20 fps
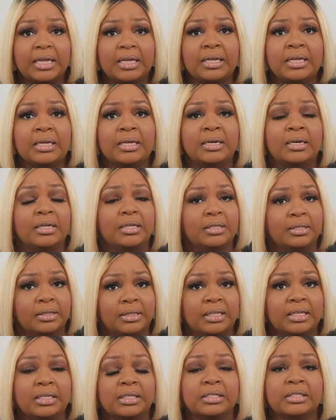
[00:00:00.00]
in
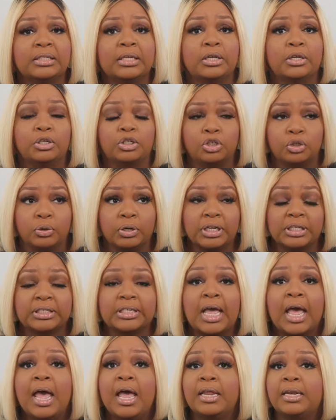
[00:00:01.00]
this dress.
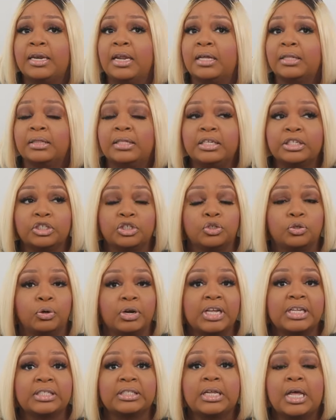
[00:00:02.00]
Now this
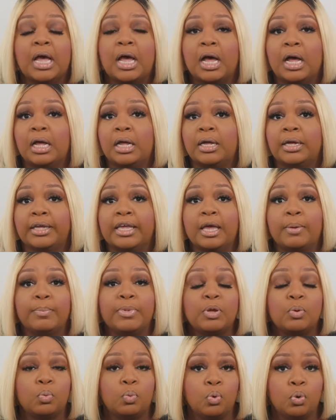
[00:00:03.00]
dress
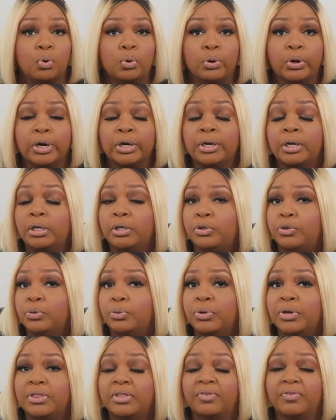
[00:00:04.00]
can be worn
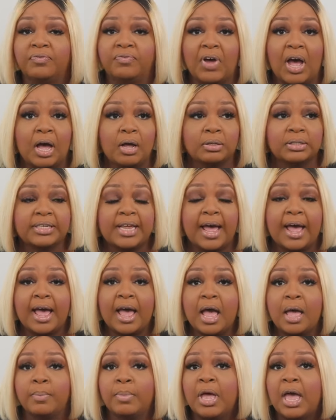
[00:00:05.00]
during the fall
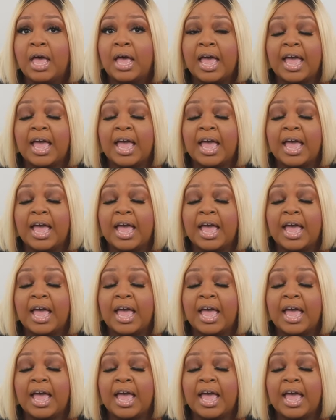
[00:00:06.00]
time.